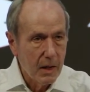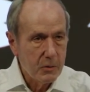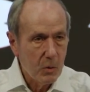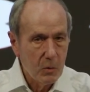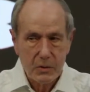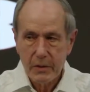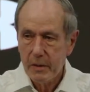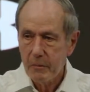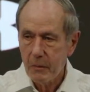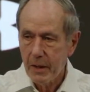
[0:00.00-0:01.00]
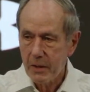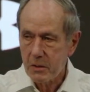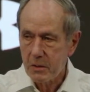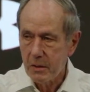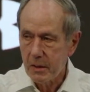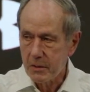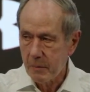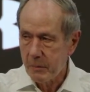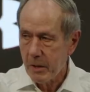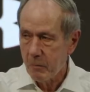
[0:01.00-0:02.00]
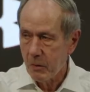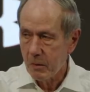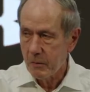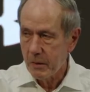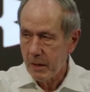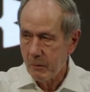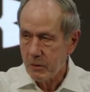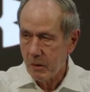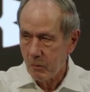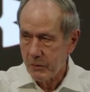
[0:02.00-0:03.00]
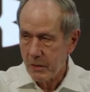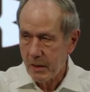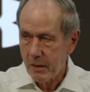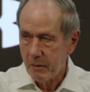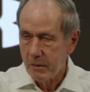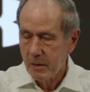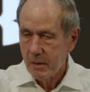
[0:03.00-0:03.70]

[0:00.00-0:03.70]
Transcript: I told Steve last September that I was going to retire